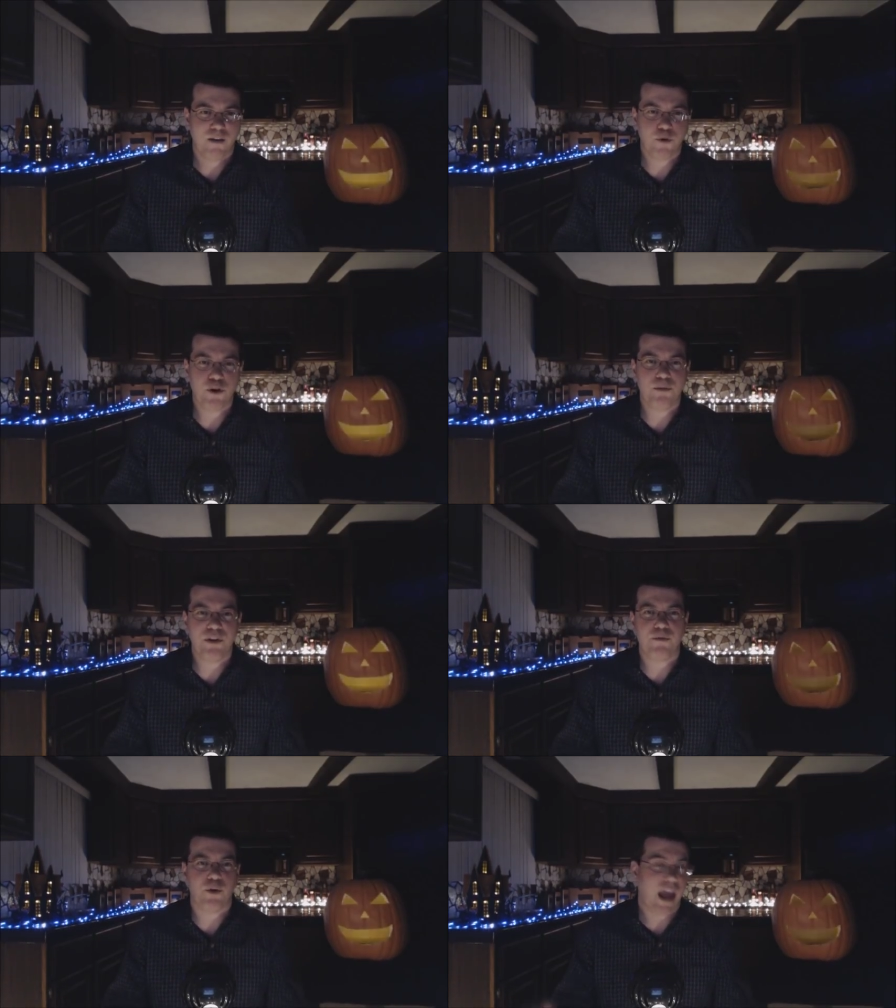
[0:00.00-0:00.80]
if we're to
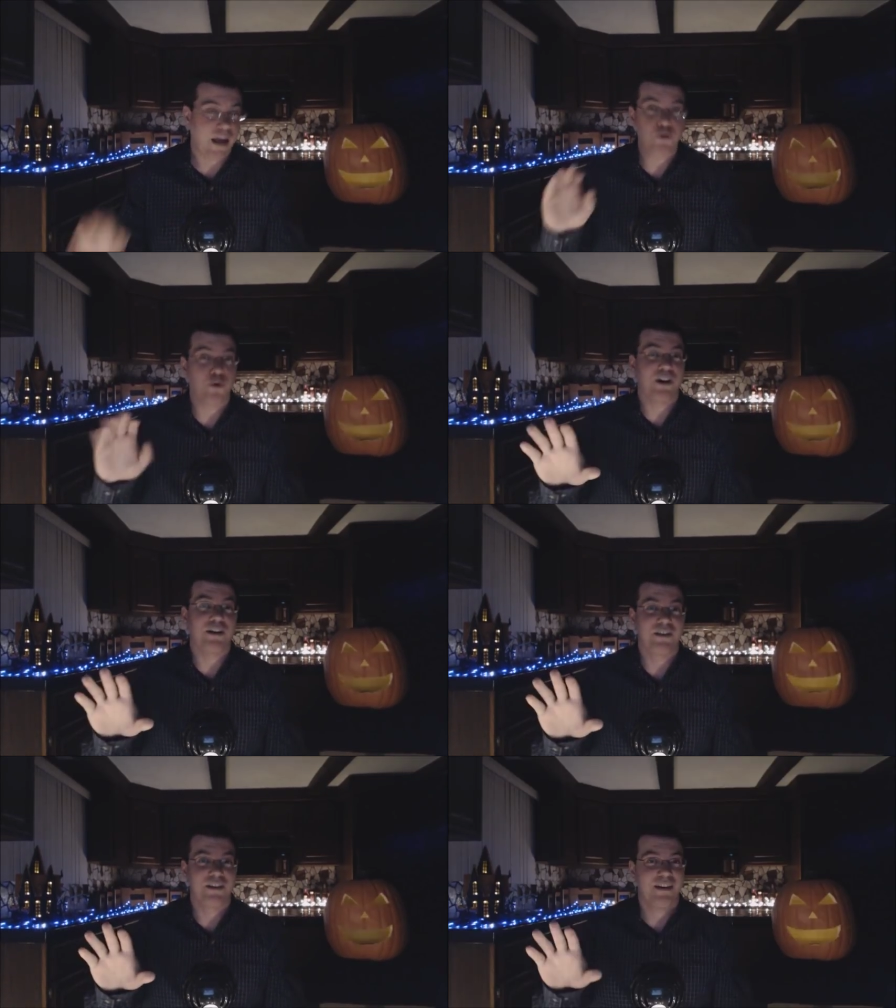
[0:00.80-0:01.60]
believe what
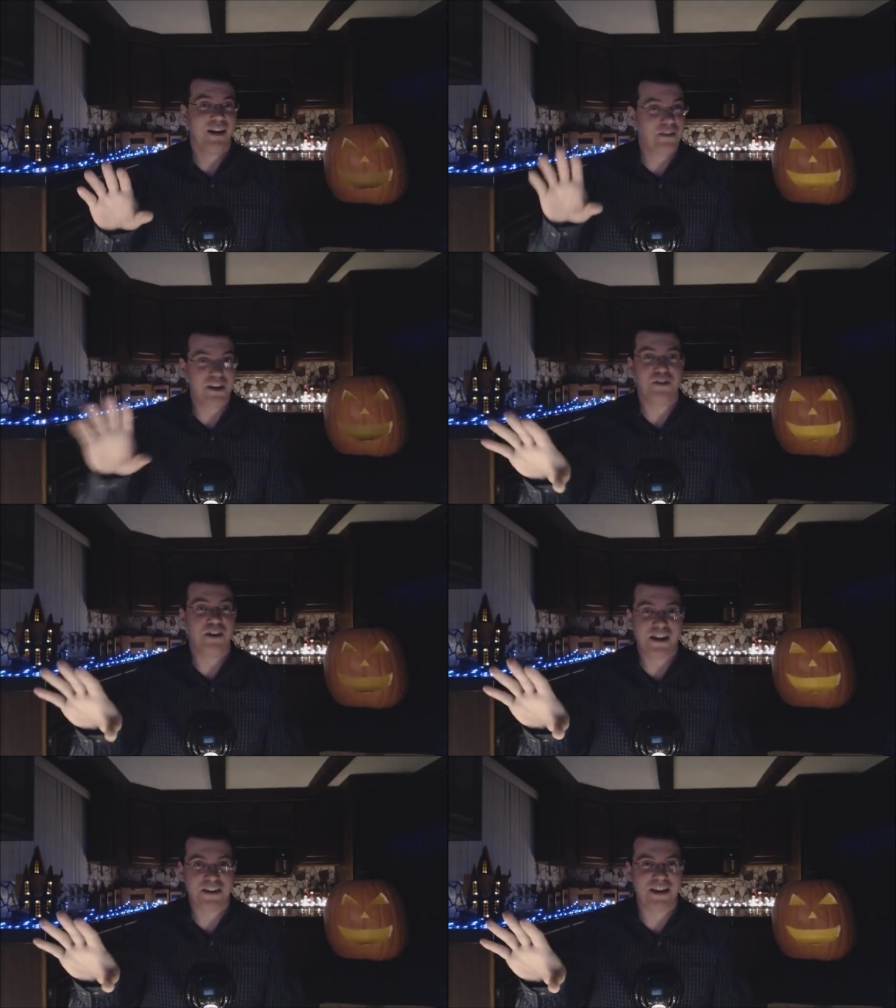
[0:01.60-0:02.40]
everyone on the
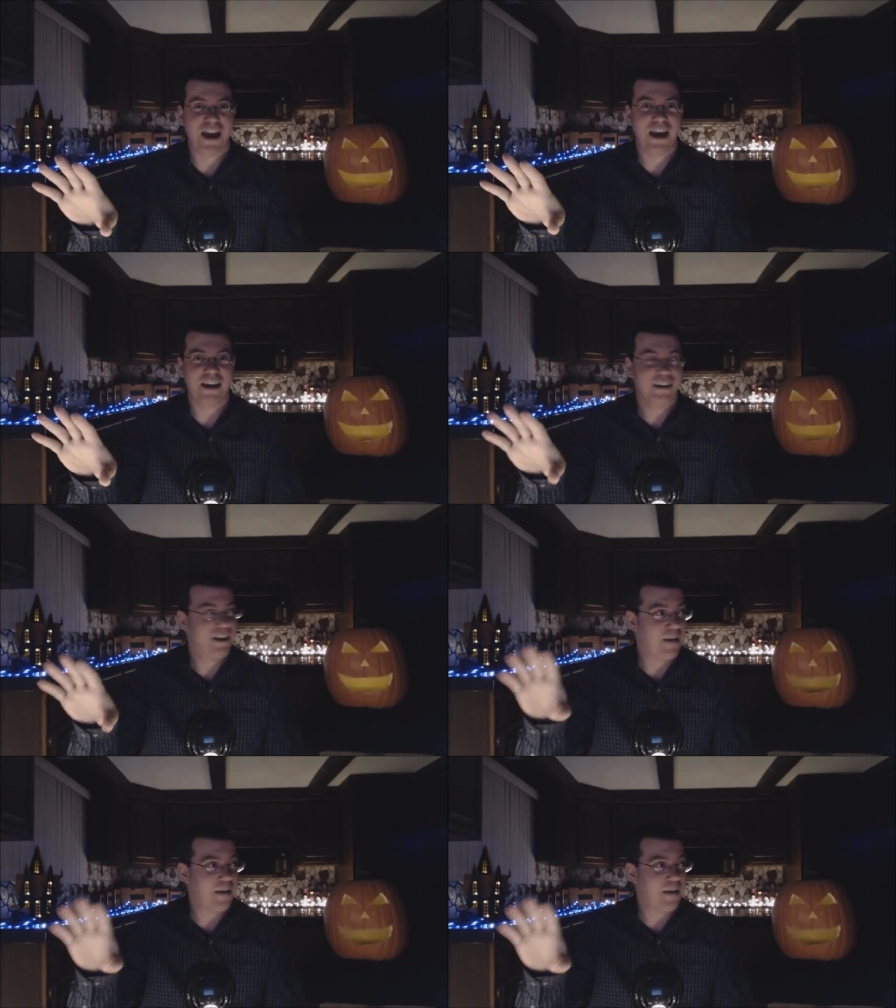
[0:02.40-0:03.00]
internet is saying,